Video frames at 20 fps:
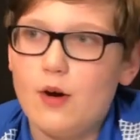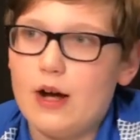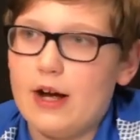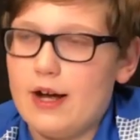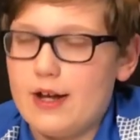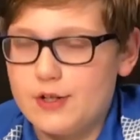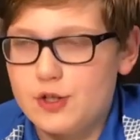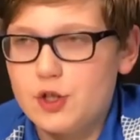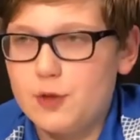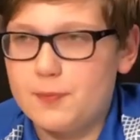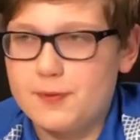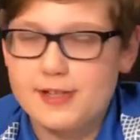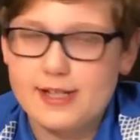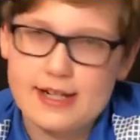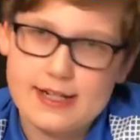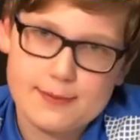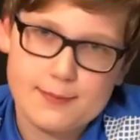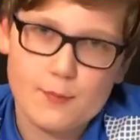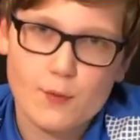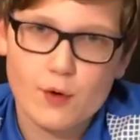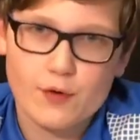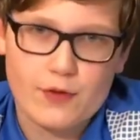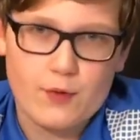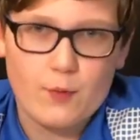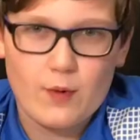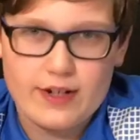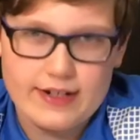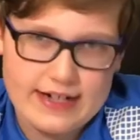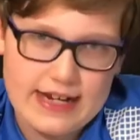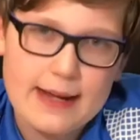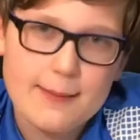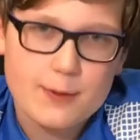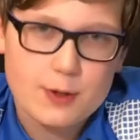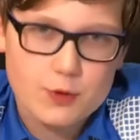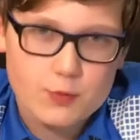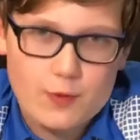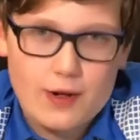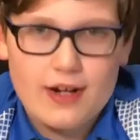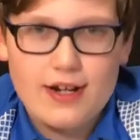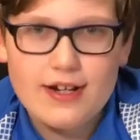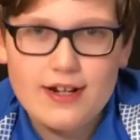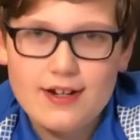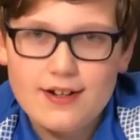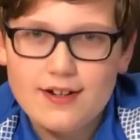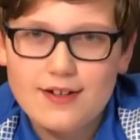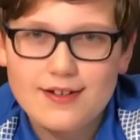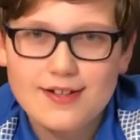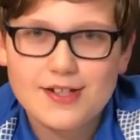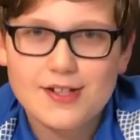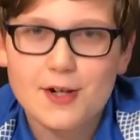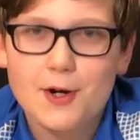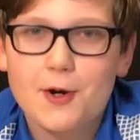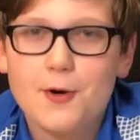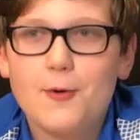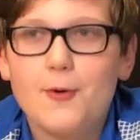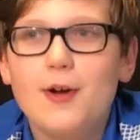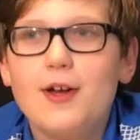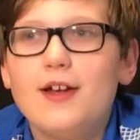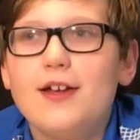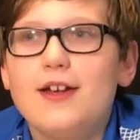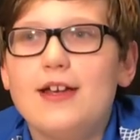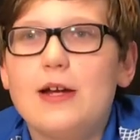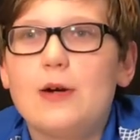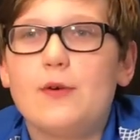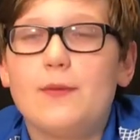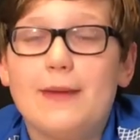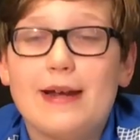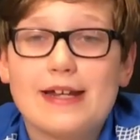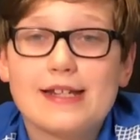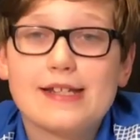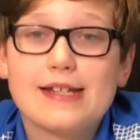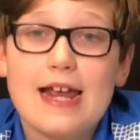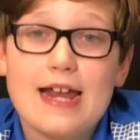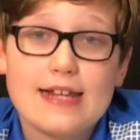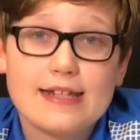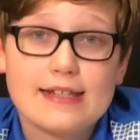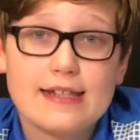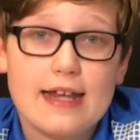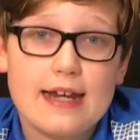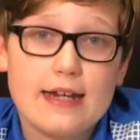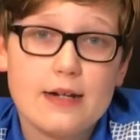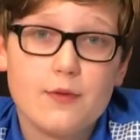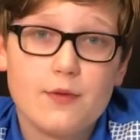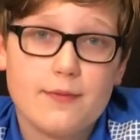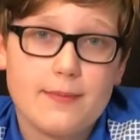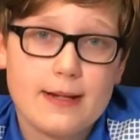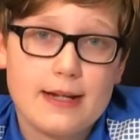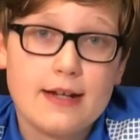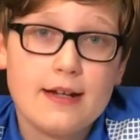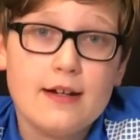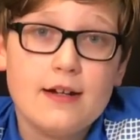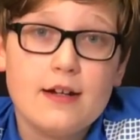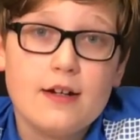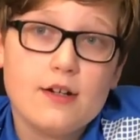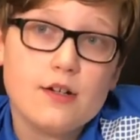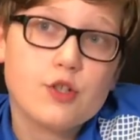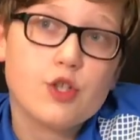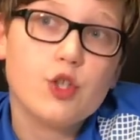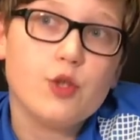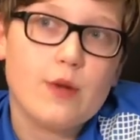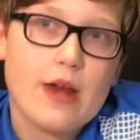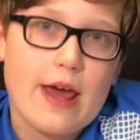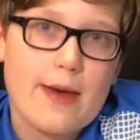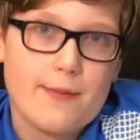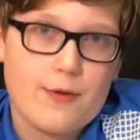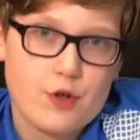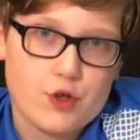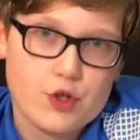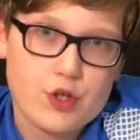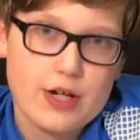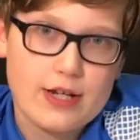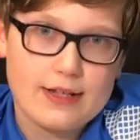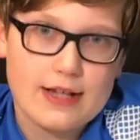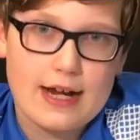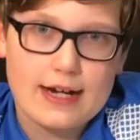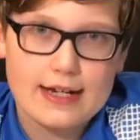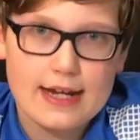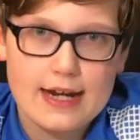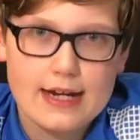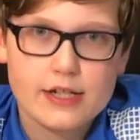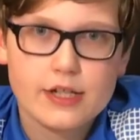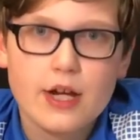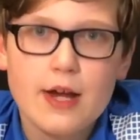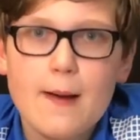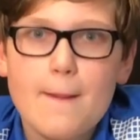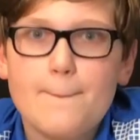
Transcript: 2% is more than 1 damage, right? So it would make sense that it would be 2 damage in that case.